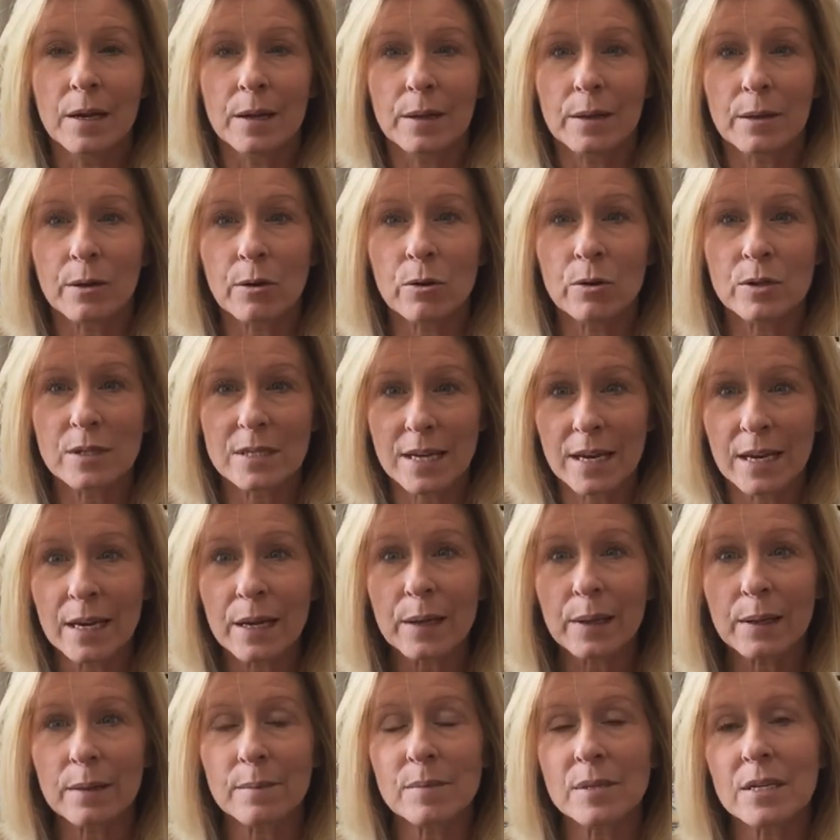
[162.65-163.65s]
So
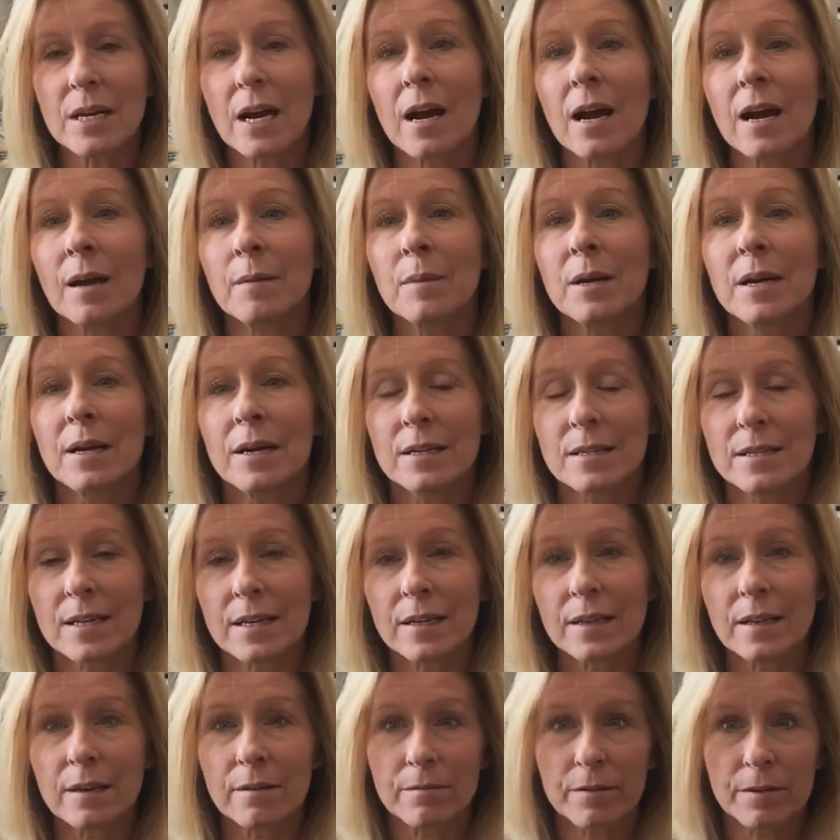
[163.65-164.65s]
take some time,
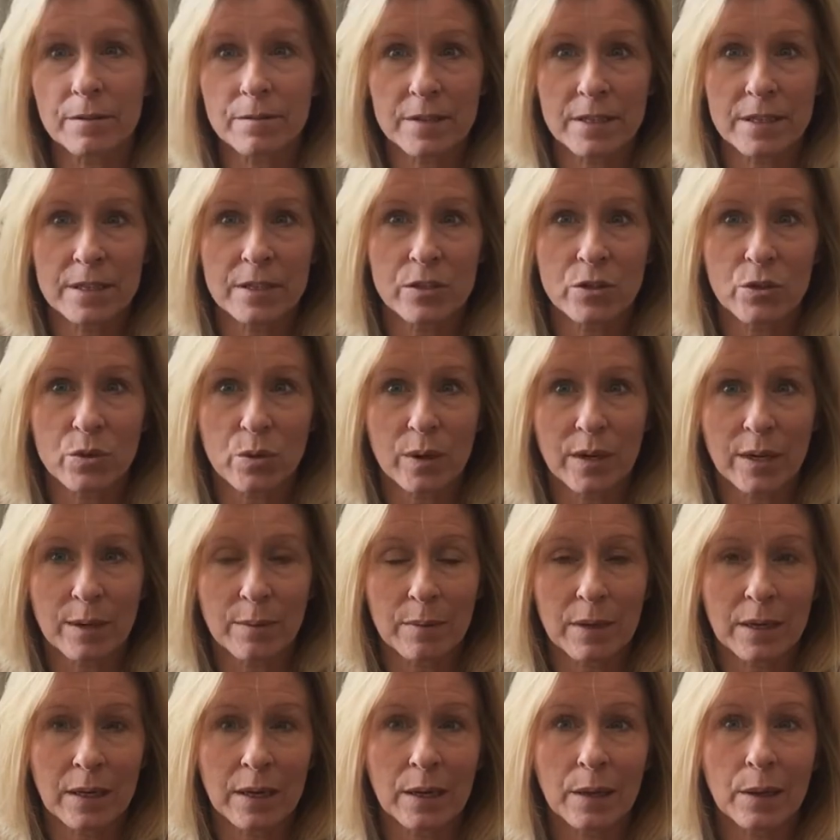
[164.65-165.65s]
take that 15 to 20
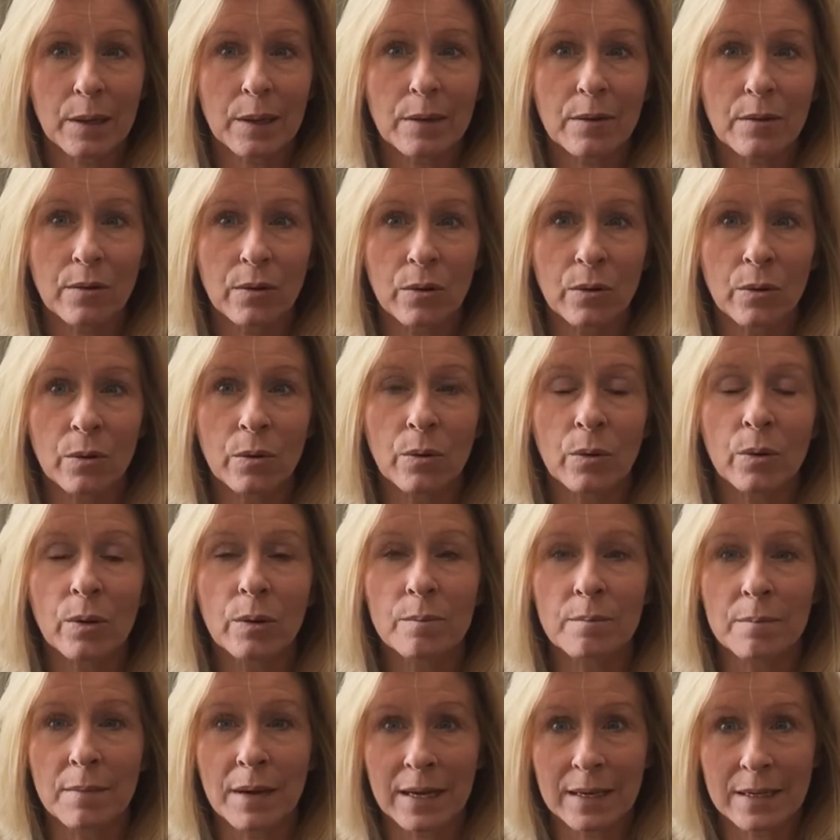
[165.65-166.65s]
minutes to
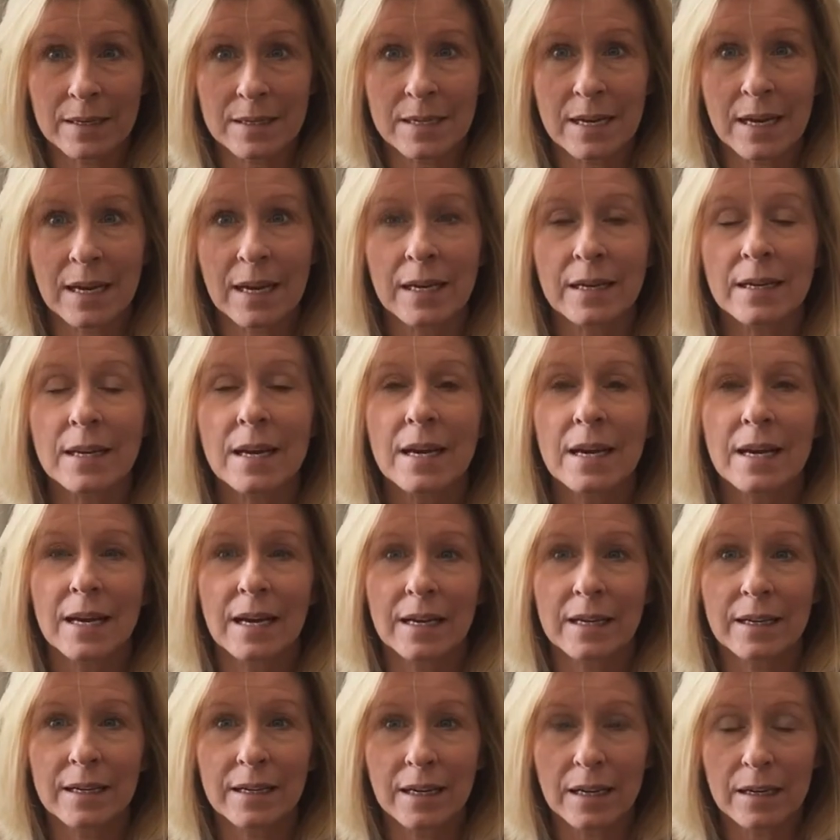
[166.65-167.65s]
meditate
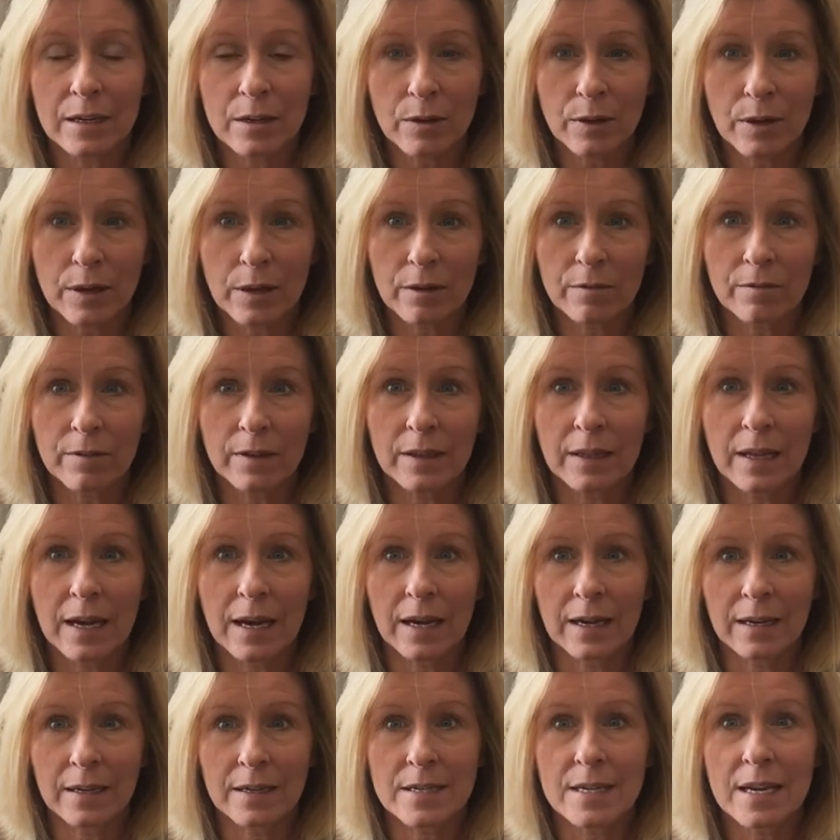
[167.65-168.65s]
and get yourself
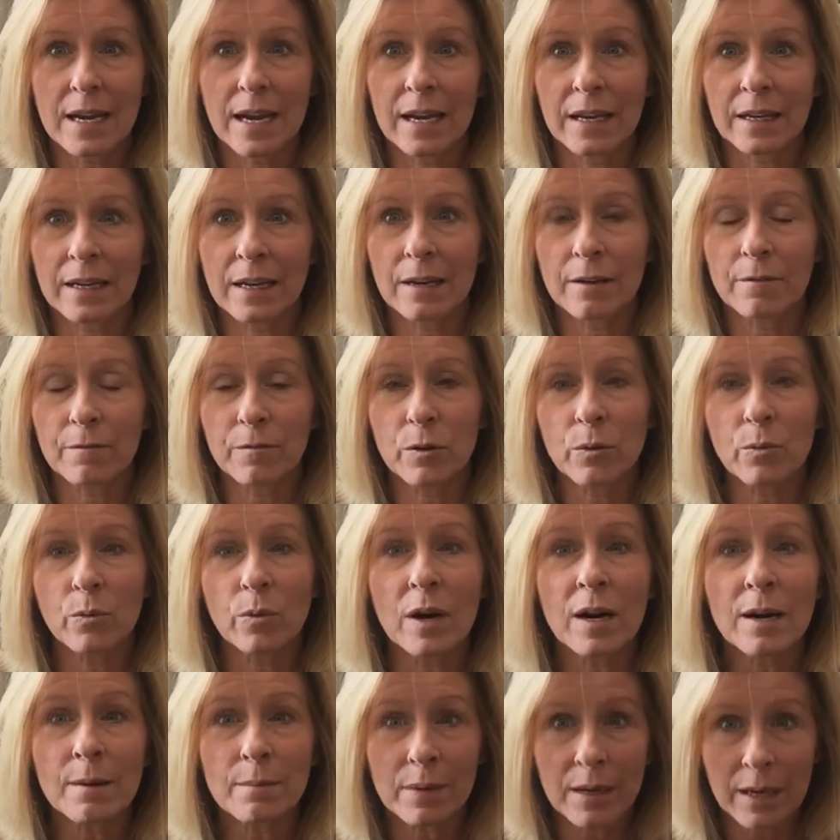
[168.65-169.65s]
aligned. And if you
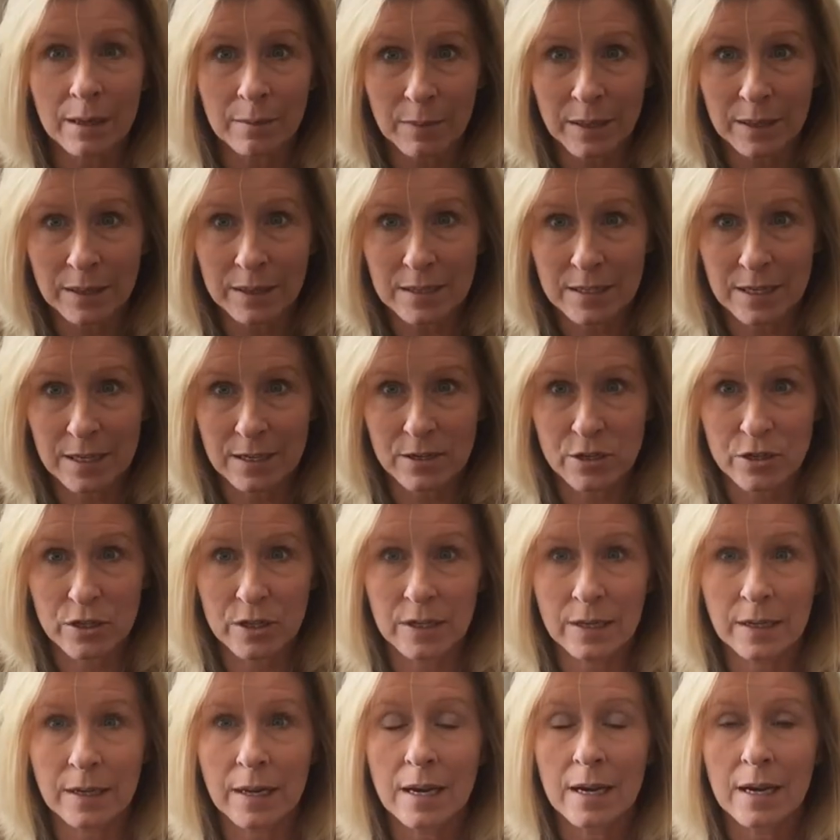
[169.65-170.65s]
want my
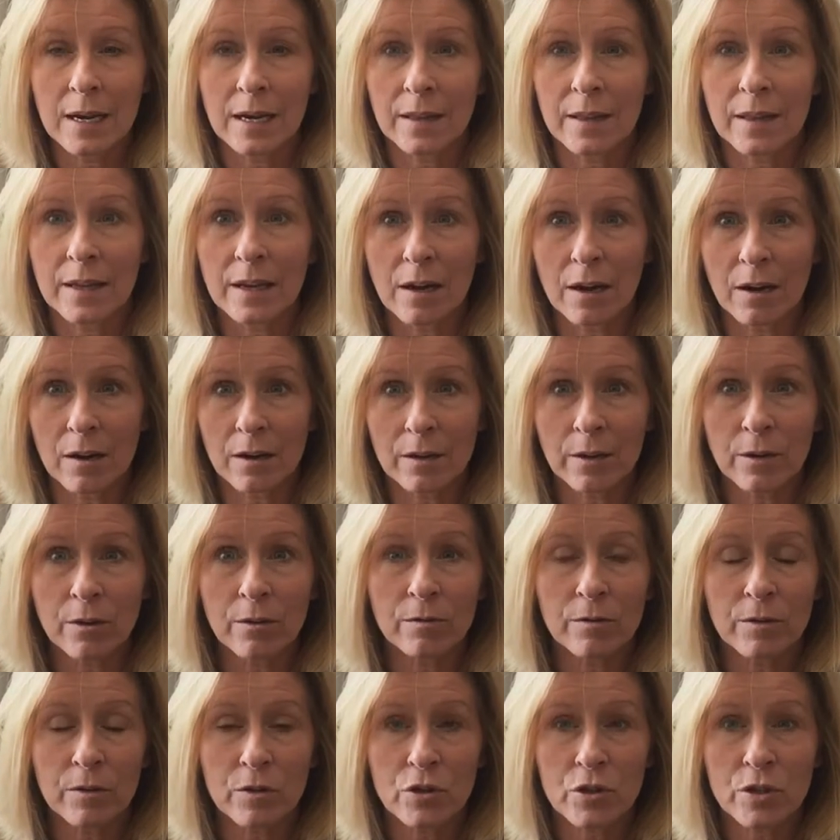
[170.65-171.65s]
meditation, the audio
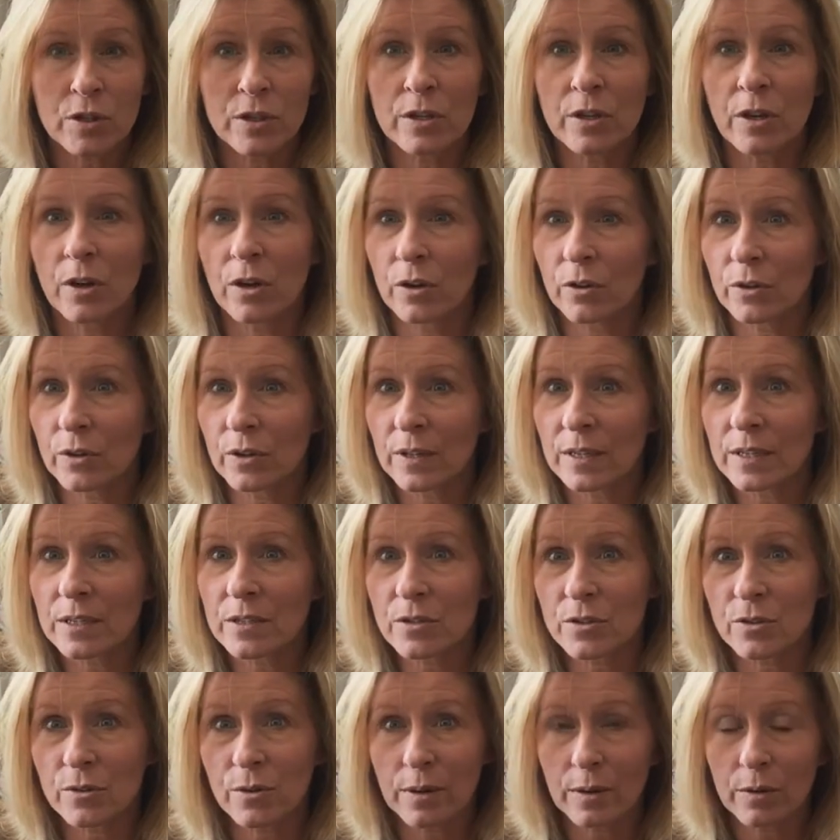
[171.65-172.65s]
version, all you need
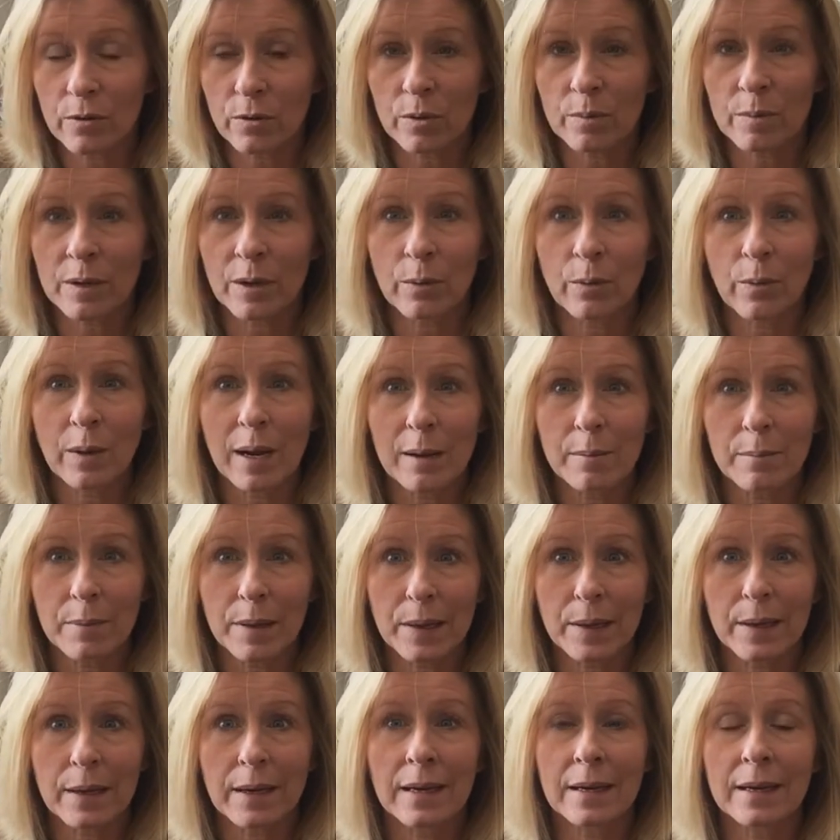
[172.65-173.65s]
to do is go to my
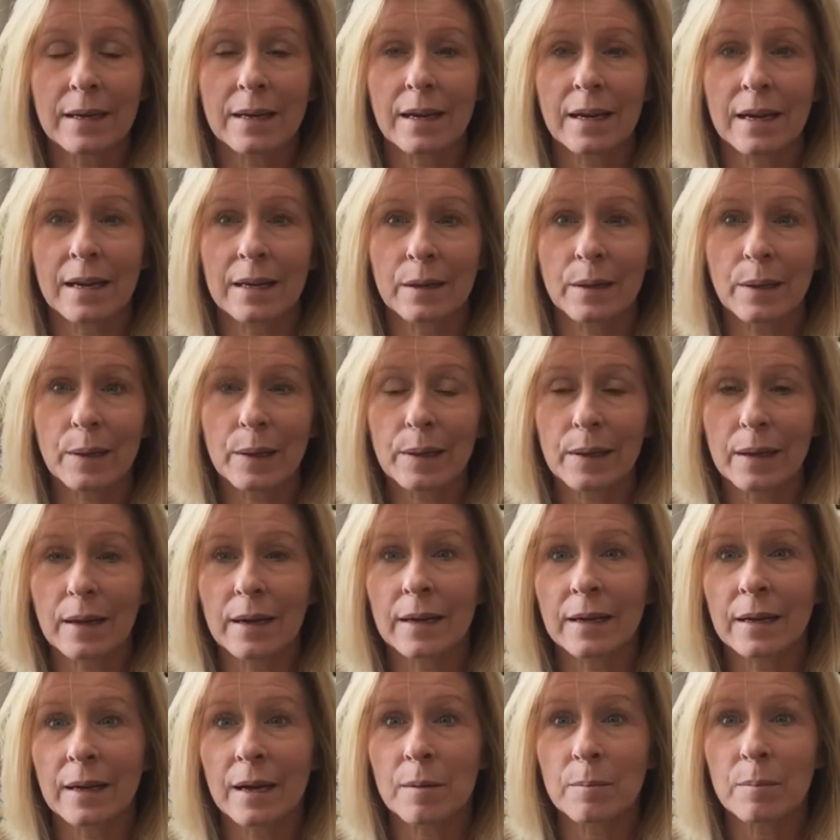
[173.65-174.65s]
website and
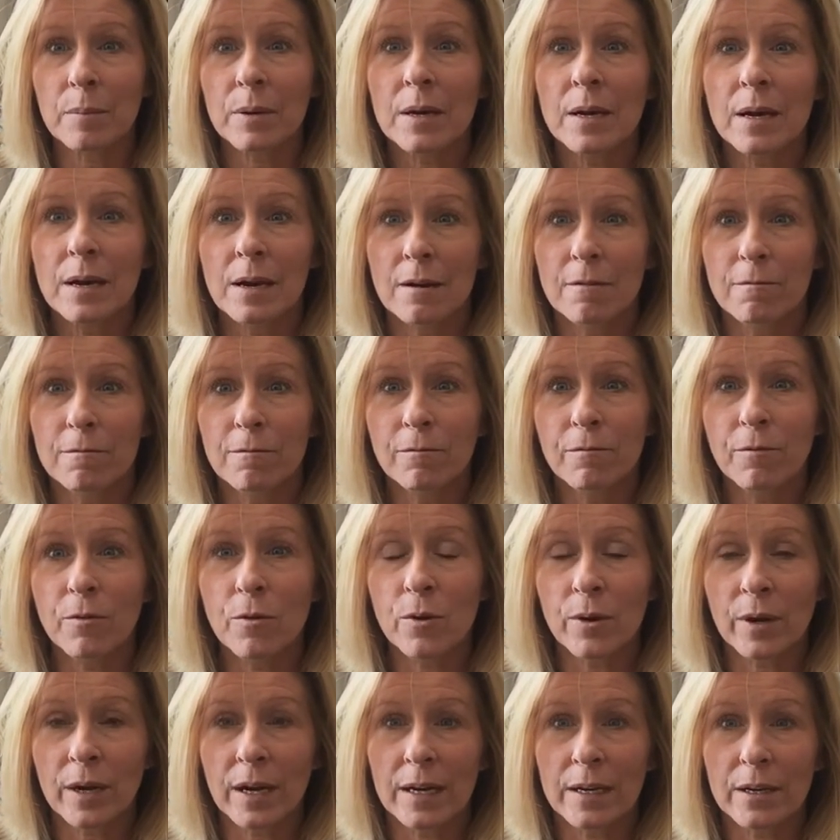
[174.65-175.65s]
sign up
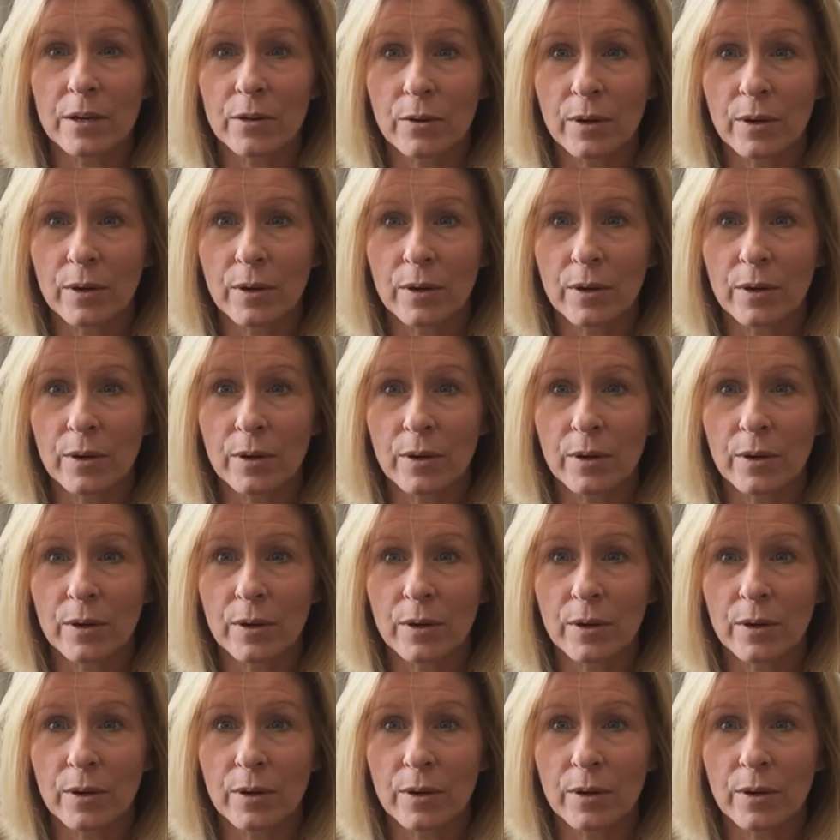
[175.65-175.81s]
for it.